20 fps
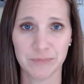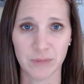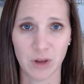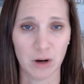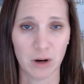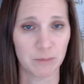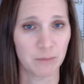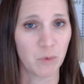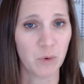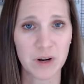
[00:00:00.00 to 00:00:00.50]

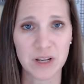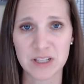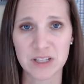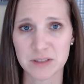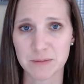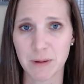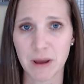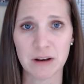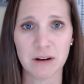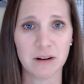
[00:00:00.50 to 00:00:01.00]
Are mornings
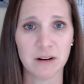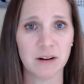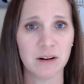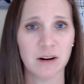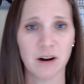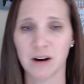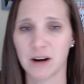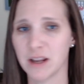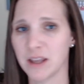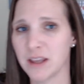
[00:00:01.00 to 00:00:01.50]
better?
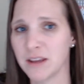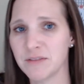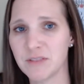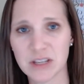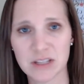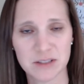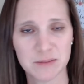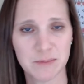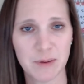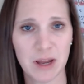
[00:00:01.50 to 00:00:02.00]
Are
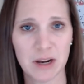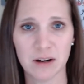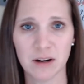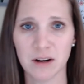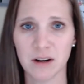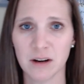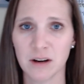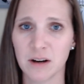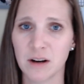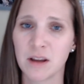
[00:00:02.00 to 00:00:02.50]
evenings
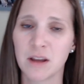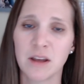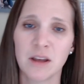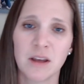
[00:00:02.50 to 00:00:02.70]
better?